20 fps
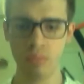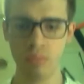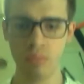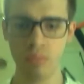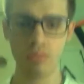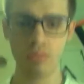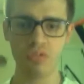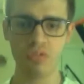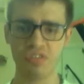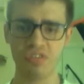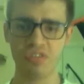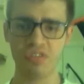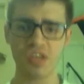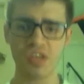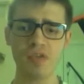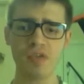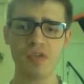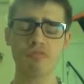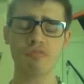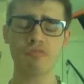The
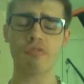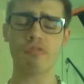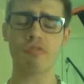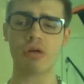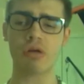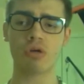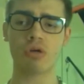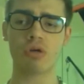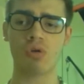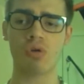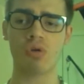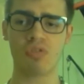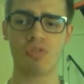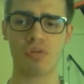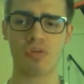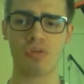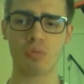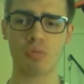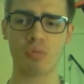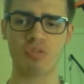city of Toronto is
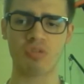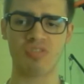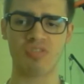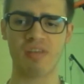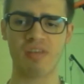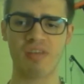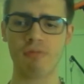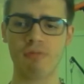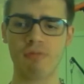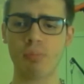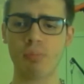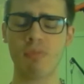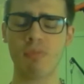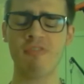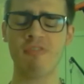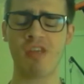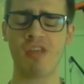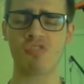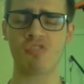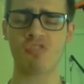home to 7
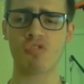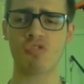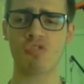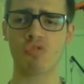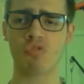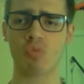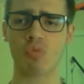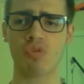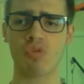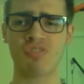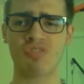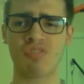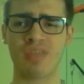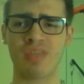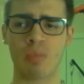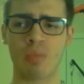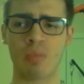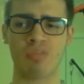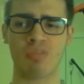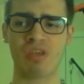professional sports
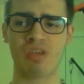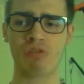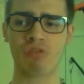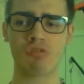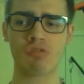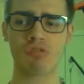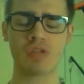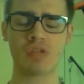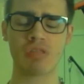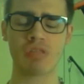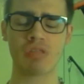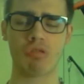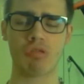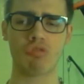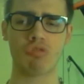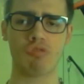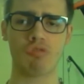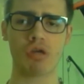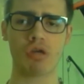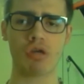teams, including the
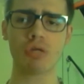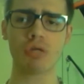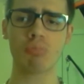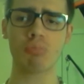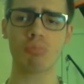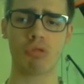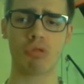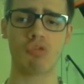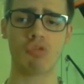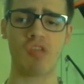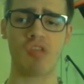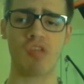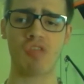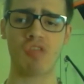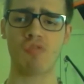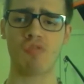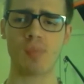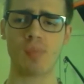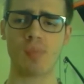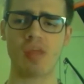Toronto Blue Jays
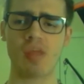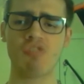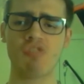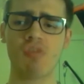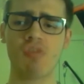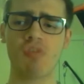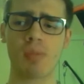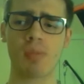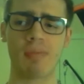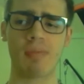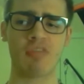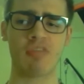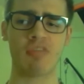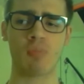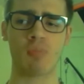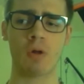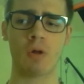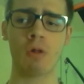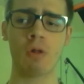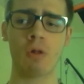for Major League
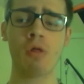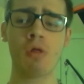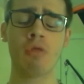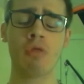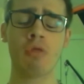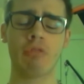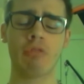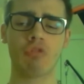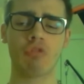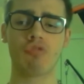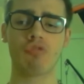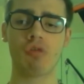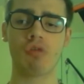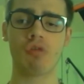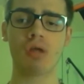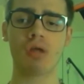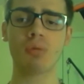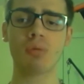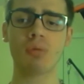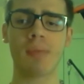Baseball, the
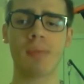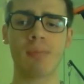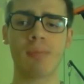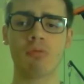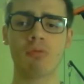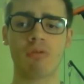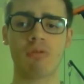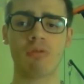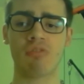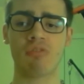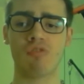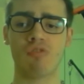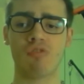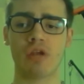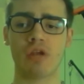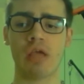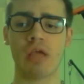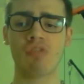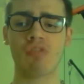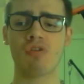Toronto Maple Leafs for
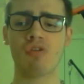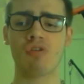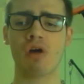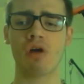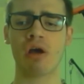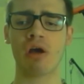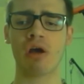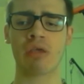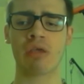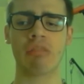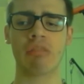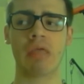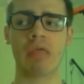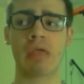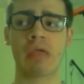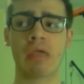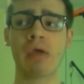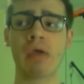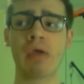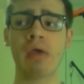National Hockey
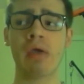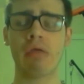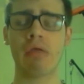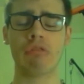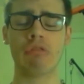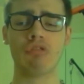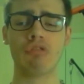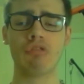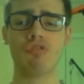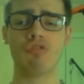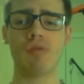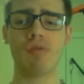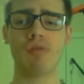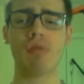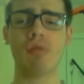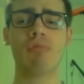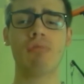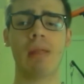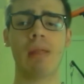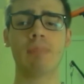League, and the
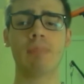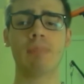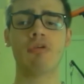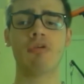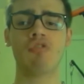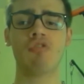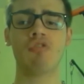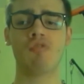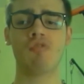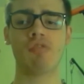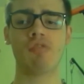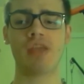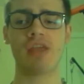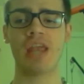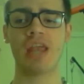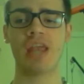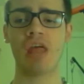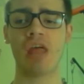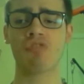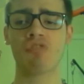Toronto Raptors for the
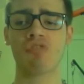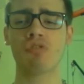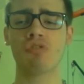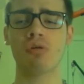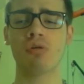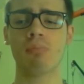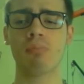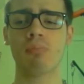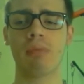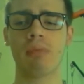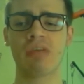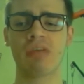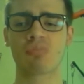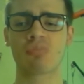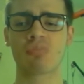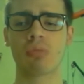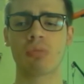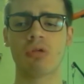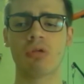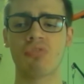National
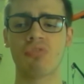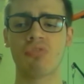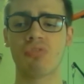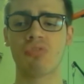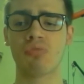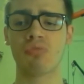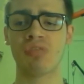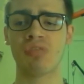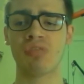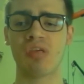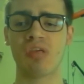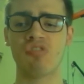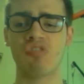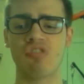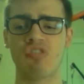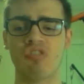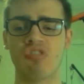Basketball Association.